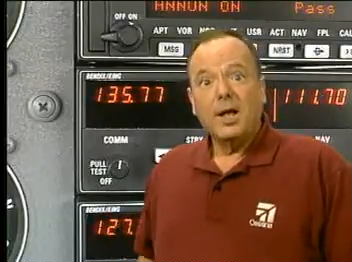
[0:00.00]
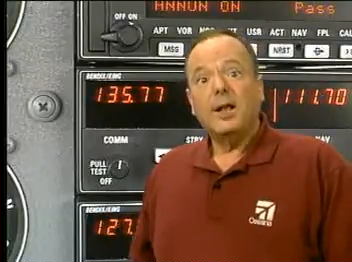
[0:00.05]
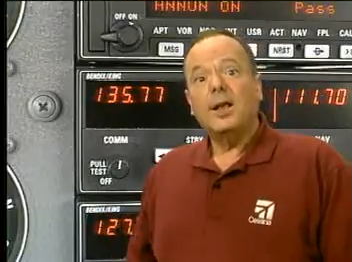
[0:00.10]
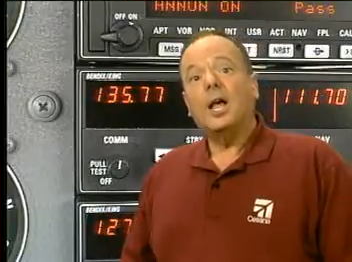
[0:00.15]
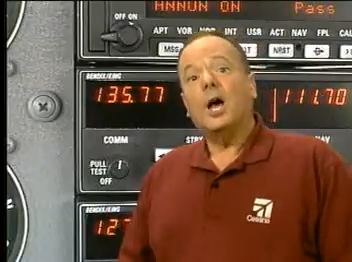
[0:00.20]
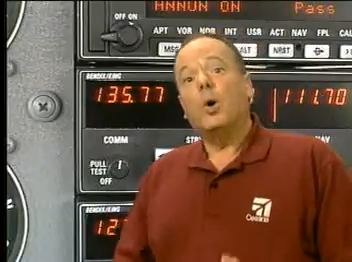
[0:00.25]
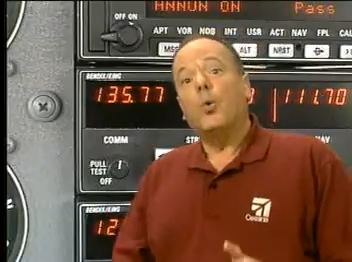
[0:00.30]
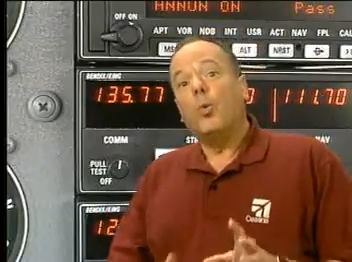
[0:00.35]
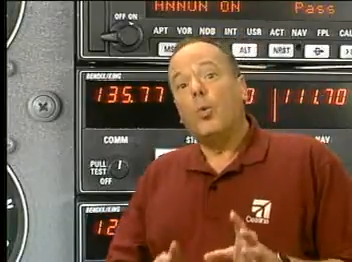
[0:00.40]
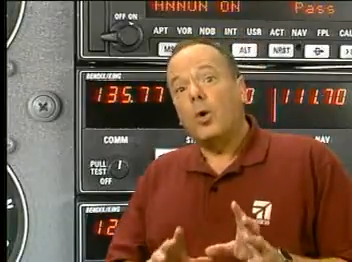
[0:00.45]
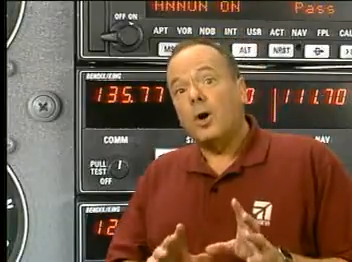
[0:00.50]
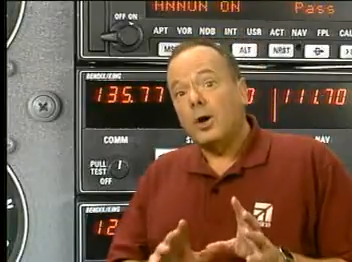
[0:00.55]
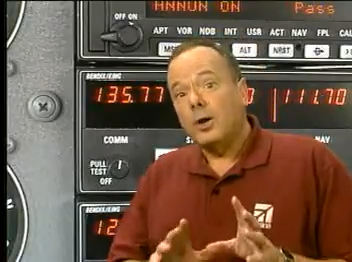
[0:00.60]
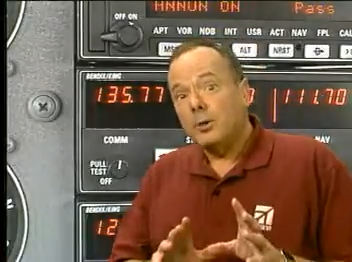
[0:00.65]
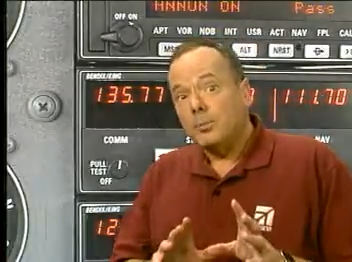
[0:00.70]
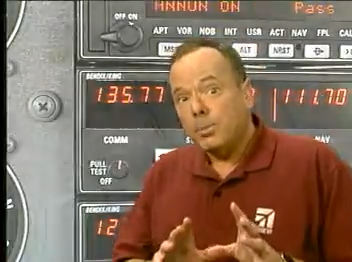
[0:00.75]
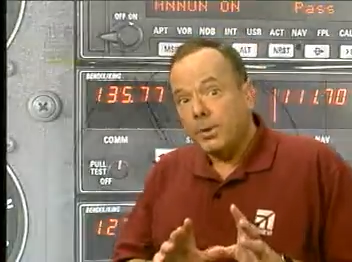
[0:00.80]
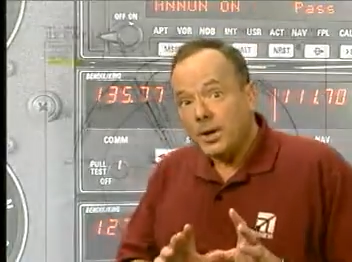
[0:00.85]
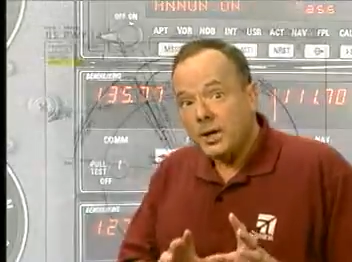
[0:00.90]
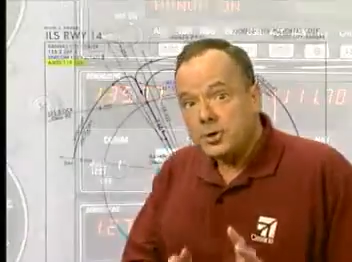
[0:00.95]
Now,
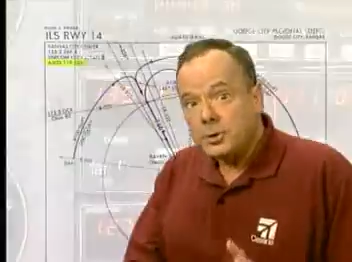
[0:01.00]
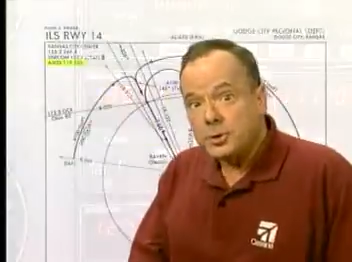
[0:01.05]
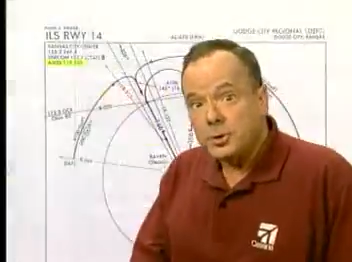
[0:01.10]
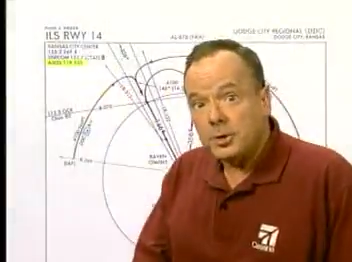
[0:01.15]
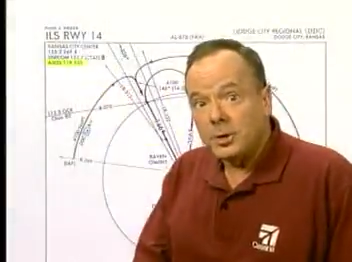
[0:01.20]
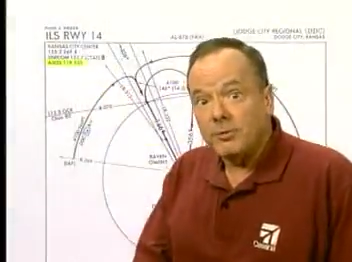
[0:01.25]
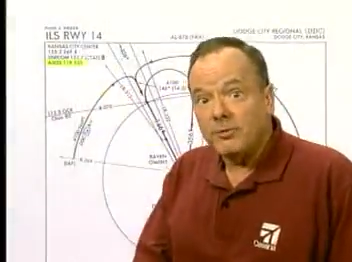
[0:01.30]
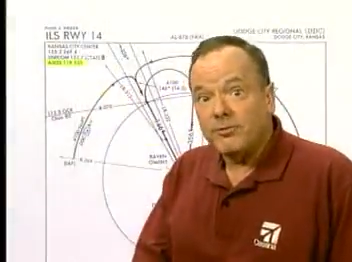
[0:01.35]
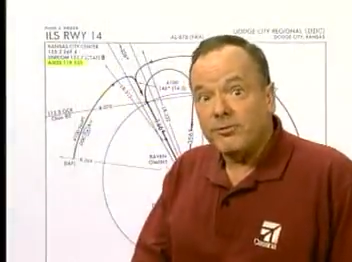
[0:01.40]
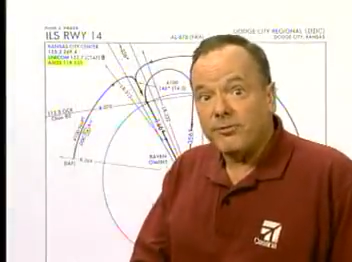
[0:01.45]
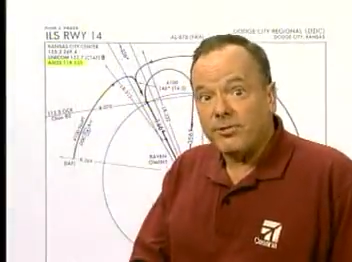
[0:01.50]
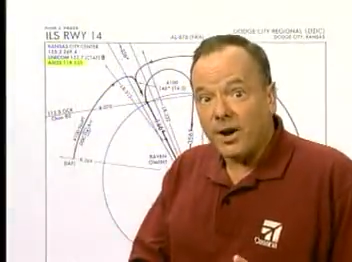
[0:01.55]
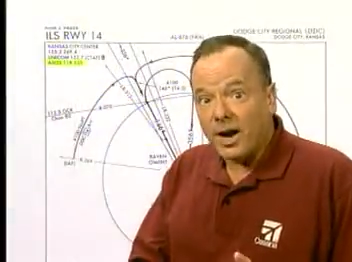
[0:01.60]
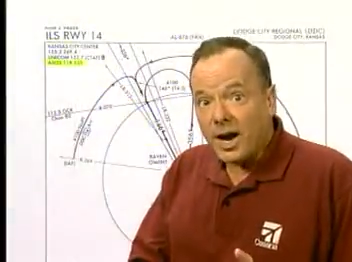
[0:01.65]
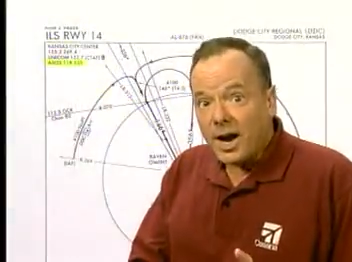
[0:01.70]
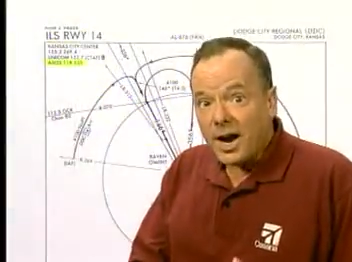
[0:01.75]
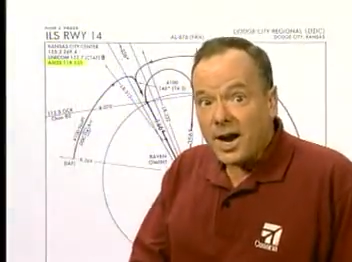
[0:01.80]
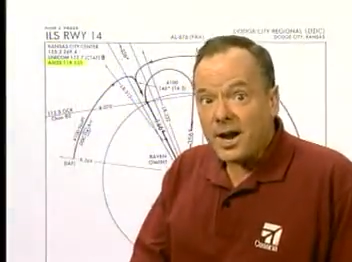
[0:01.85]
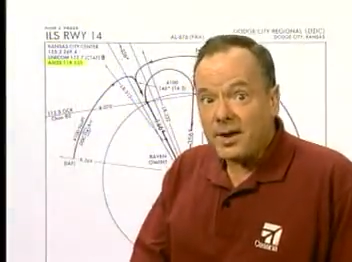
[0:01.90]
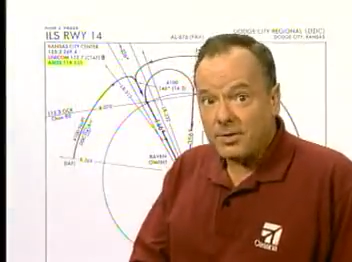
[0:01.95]
one place you can
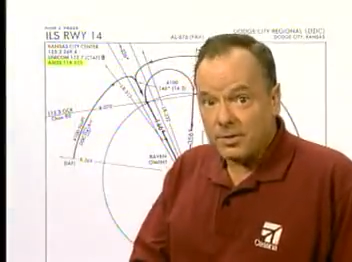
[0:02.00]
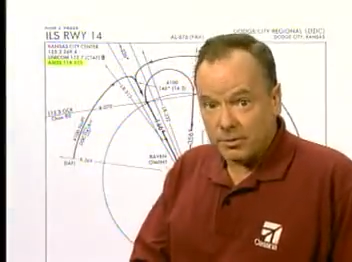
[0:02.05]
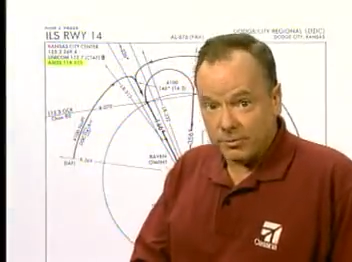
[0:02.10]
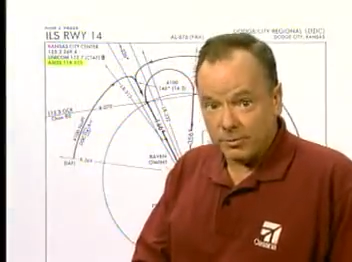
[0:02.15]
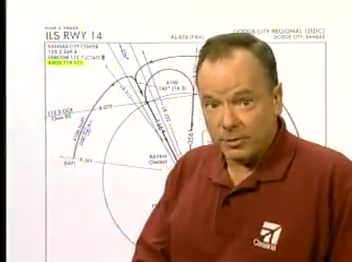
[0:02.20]
find the